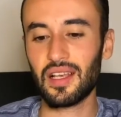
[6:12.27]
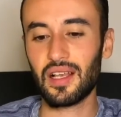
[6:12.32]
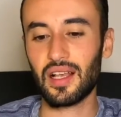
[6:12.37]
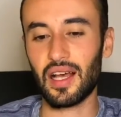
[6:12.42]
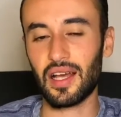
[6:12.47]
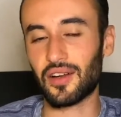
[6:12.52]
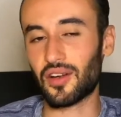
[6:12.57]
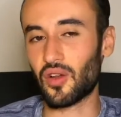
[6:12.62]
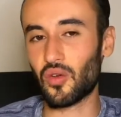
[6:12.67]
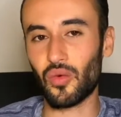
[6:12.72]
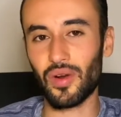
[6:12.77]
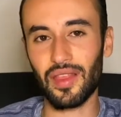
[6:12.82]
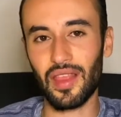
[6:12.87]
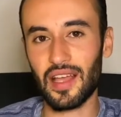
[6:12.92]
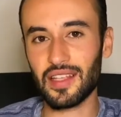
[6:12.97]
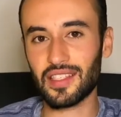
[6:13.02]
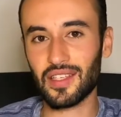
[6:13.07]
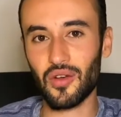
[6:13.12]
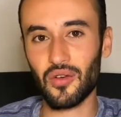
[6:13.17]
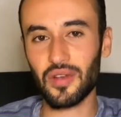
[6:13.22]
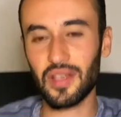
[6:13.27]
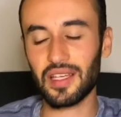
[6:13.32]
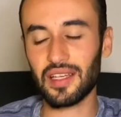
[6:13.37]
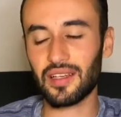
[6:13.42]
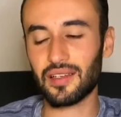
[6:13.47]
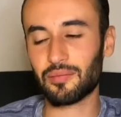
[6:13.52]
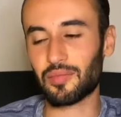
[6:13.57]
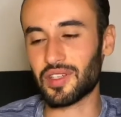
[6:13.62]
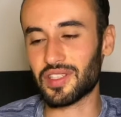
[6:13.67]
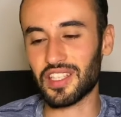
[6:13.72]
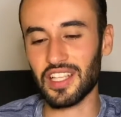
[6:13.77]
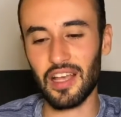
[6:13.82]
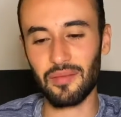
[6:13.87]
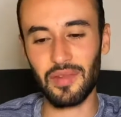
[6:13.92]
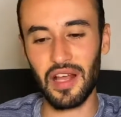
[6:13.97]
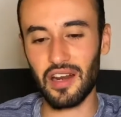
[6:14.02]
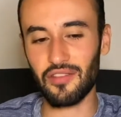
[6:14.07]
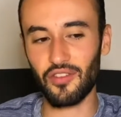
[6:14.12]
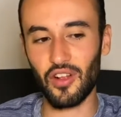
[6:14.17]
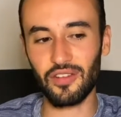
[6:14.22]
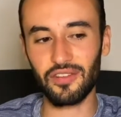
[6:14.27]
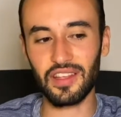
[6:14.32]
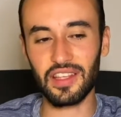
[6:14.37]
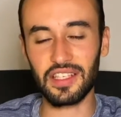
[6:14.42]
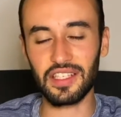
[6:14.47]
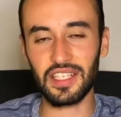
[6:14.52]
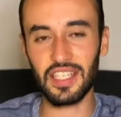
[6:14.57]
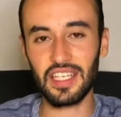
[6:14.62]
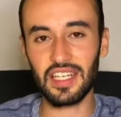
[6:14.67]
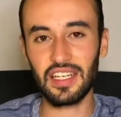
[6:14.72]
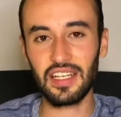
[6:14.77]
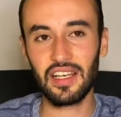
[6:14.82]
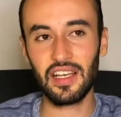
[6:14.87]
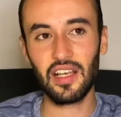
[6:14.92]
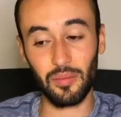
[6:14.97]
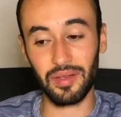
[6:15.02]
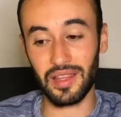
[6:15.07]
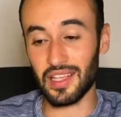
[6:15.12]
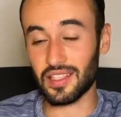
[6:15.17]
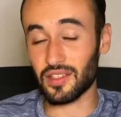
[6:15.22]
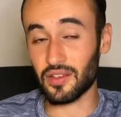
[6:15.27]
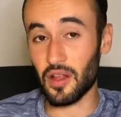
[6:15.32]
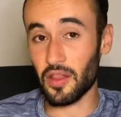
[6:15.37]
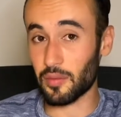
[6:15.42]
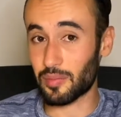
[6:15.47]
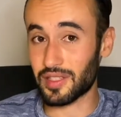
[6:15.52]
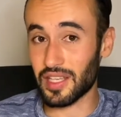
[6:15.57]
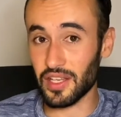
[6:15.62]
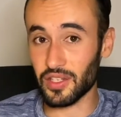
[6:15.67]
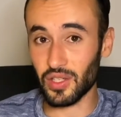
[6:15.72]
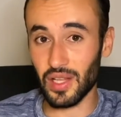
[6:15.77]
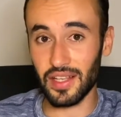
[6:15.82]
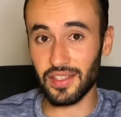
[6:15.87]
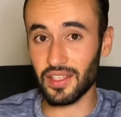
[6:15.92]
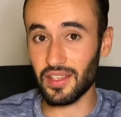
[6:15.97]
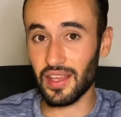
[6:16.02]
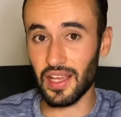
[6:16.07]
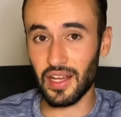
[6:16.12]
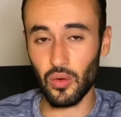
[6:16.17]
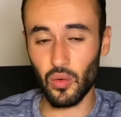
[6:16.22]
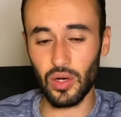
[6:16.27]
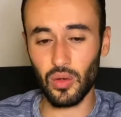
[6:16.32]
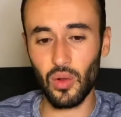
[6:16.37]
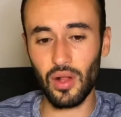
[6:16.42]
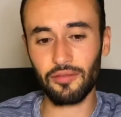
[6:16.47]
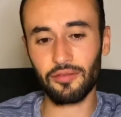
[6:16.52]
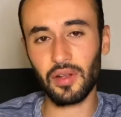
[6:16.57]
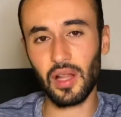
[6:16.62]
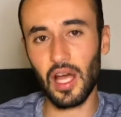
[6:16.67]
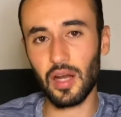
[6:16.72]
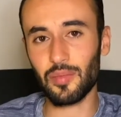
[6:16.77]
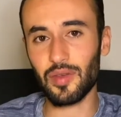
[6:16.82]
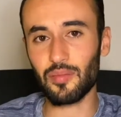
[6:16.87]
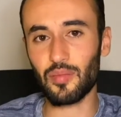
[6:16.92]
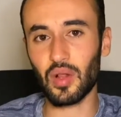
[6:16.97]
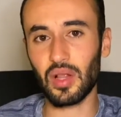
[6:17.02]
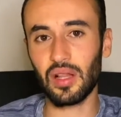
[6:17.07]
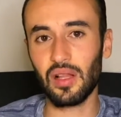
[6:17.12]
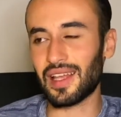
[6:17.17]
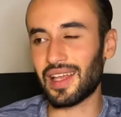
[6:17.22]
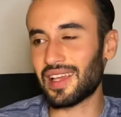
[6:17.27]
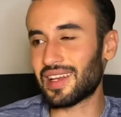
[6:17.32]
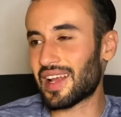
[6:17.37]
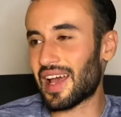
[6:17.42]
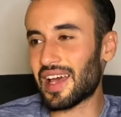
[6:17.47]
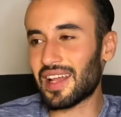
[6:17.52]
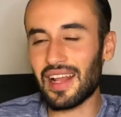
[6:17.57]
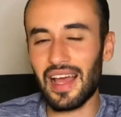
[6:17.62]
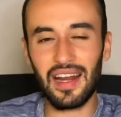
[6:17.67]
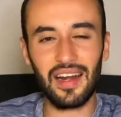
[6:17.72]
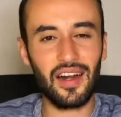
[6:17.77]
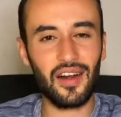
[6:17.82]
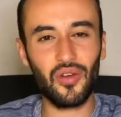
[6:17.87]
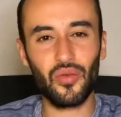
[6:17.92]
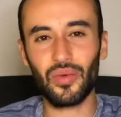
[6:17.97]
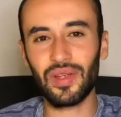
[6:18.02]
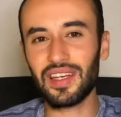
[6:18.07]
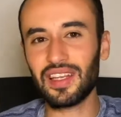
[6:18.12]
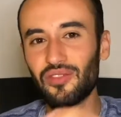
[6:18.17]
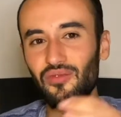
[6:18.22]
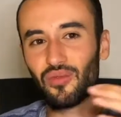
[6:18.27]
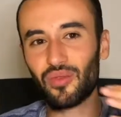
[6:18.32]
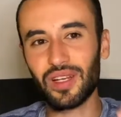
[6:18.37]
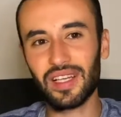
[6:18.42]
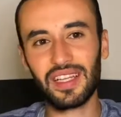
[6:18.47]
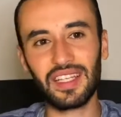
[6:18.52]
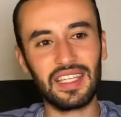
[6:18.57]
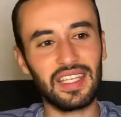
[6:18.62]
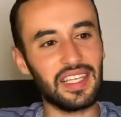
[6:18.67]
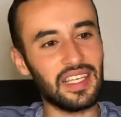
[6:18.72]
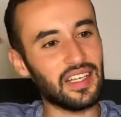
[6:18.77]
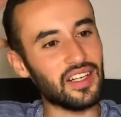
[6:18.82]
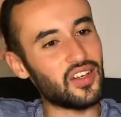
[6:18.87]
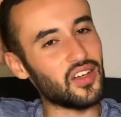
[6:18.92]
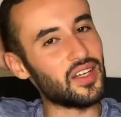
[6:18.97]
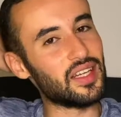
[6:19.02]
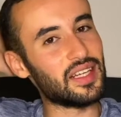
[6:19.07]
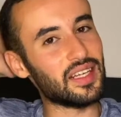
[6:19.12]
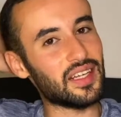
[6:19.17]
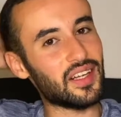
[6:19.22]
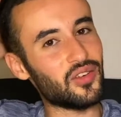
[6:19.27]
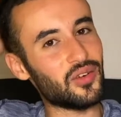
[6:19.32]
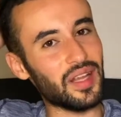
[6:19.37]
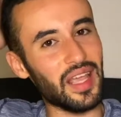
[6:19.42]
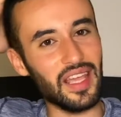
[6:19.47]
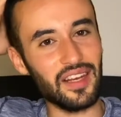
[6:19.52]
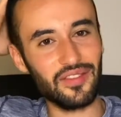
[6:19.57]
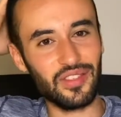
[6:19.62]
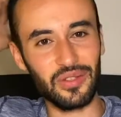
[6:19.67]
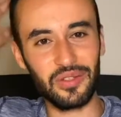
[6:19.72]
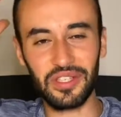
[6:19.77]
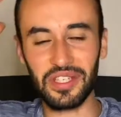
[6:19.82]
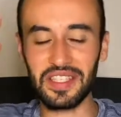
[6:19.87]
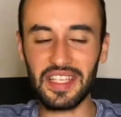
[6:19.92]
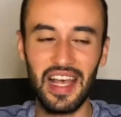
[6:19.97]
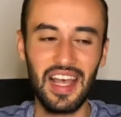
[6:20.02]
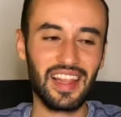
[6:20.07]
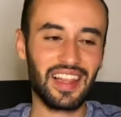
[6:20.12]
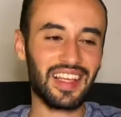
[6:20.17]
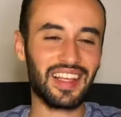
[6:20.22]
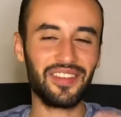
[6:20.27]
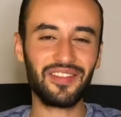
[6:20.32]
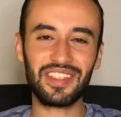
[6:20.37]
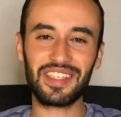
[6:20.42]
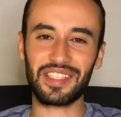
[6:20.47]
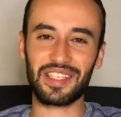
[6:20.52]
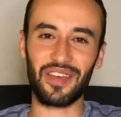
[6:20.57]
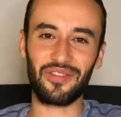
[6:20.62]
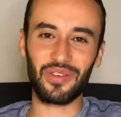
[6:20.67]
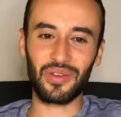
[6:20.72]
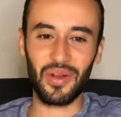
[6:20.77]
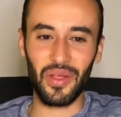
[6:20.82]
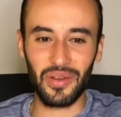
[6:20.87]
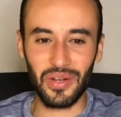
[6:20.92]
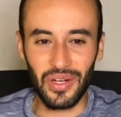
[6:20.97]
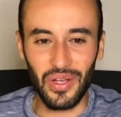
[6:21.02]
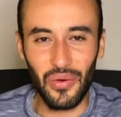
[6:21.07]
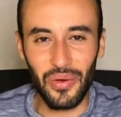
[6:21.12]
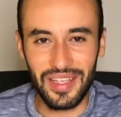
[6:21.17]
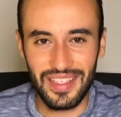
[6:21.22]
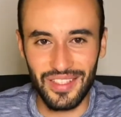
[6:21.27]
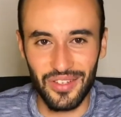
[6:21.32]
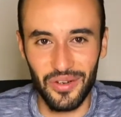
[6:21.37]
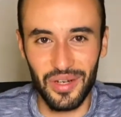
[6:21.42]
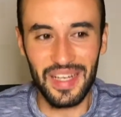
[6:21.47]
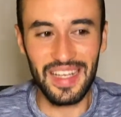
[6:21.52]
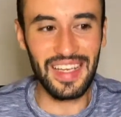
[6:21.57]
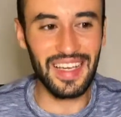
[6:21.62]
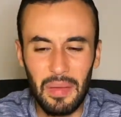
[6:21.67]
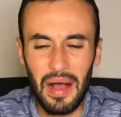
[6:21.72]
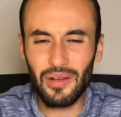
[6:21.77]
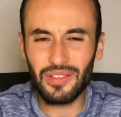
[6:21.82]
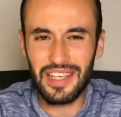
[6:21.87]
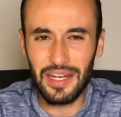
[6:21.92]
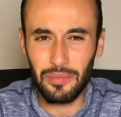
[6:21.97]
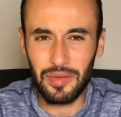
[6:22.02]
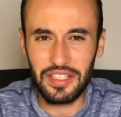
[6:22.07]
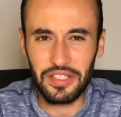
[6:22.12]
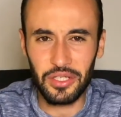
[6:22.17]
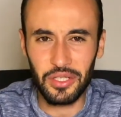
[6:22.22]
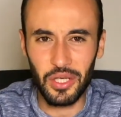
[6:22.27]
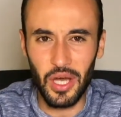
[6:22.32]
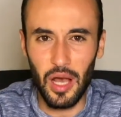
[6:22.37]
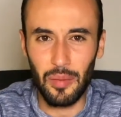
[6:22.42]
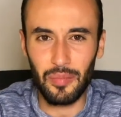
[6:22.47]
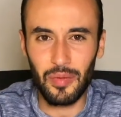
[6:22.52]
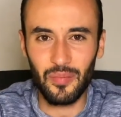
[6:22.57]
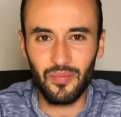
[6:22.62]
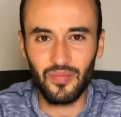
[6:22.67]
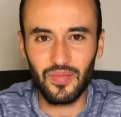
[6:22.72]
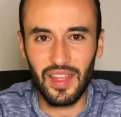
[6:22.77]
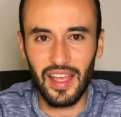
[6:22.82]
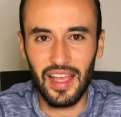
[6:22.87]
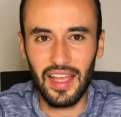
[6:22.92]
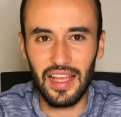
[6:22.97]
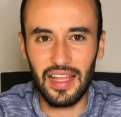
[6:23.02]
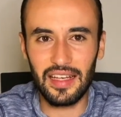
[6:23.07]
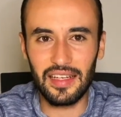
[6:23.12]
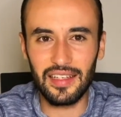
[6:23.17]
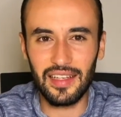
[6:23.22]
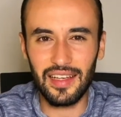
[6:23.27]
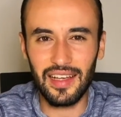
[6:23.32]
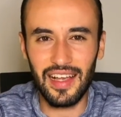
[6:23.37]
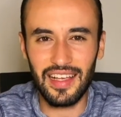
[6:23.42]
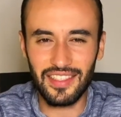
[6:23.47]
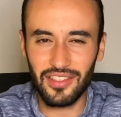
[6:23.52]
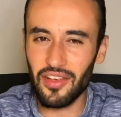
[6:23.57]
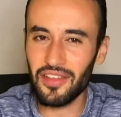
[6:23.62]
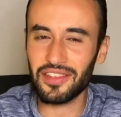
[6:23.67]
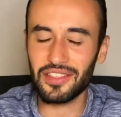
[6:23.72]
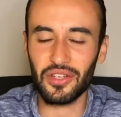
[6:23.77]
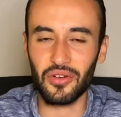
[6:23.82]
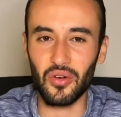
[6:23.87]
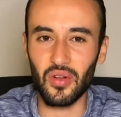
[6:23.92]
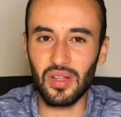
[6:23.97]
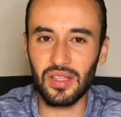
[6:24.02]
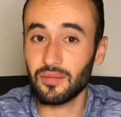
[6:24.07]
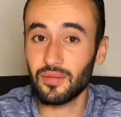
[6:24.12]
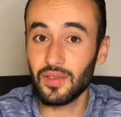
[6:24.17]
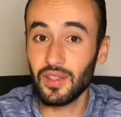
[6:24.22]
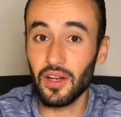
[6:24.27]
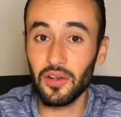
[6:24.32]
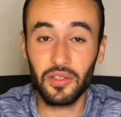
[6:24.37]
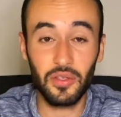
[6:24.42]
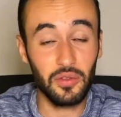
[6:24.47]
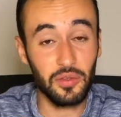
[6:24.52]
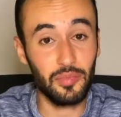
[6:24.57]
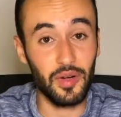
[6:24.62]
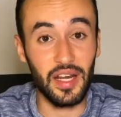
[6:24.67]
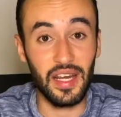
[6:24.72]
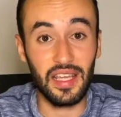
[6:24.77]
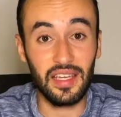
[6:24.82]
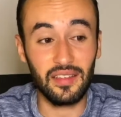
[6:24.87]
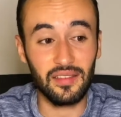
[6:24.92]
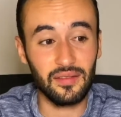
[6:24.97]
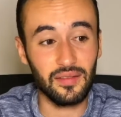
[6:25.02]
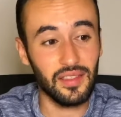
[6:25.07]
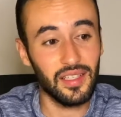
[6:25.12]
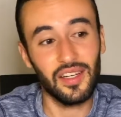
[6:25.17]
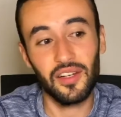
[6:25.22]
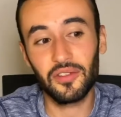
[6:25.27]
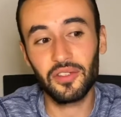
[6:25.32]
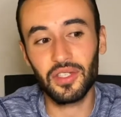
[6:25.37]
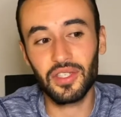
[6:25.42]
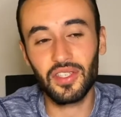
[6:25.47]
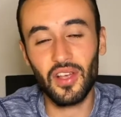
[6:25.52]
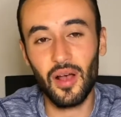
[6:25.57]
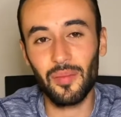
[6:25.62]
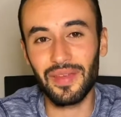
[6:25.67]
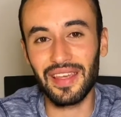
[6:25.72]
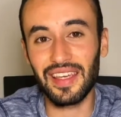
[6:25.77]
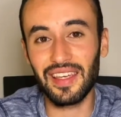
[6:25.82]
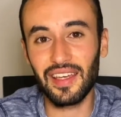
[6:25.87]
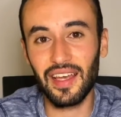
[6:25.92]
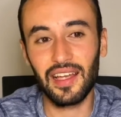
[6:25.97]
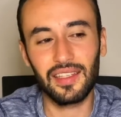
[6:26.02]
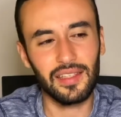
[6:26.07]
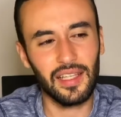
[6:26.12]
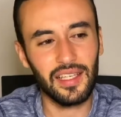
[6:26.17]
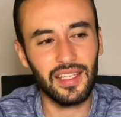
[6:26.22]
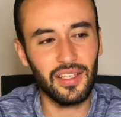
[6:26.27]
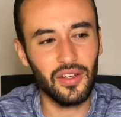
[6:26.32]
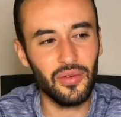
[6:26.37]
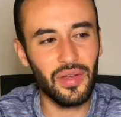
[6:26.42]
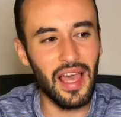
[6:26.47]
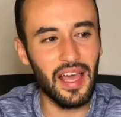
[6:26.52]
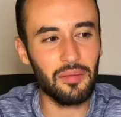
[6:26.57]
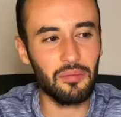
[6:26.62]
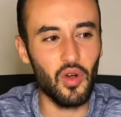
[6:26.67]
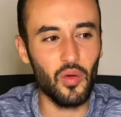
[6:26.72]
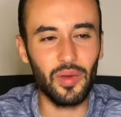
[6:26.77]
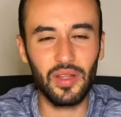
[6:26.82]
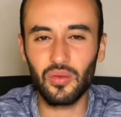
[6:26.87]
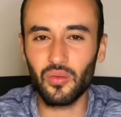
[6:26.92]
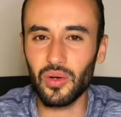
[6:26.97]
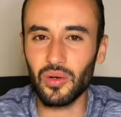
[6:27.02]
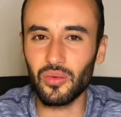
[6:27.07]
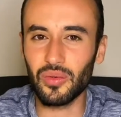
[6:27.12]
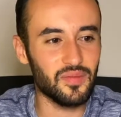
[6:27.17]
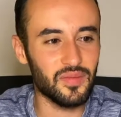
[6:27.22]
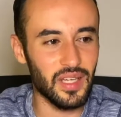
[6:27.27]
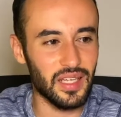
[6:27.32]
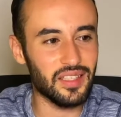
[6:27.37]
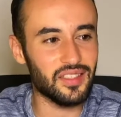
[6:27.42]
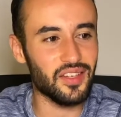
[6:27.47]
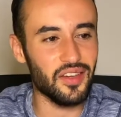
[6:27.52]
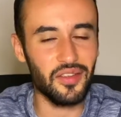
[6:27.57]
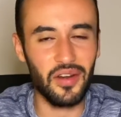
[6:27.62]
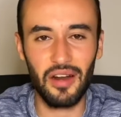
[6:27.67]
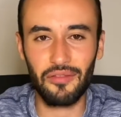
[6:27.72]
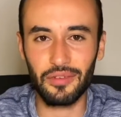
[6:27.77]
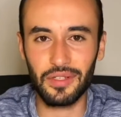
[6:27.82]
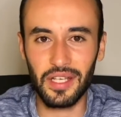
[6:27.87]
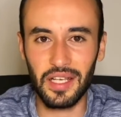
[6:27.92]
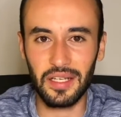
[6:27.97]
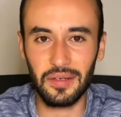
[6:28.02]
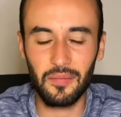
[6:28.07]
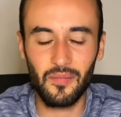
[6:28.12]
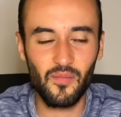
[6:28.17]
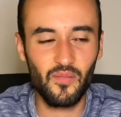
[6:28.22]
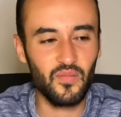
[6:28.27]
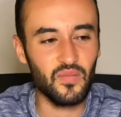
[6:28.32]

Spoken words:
I don't know where that's going. Personally, I'm not involved in the scene, but that's another potential idea that could work well for a lot of people. And I don't know, we need really good creative solutions. Like, let me just give you another quick story. I was at a pizza shop, and I saw this girl. You know, she was pretty. You know, she saw me, and like, you know, we had a moment where we checked each other out for a second.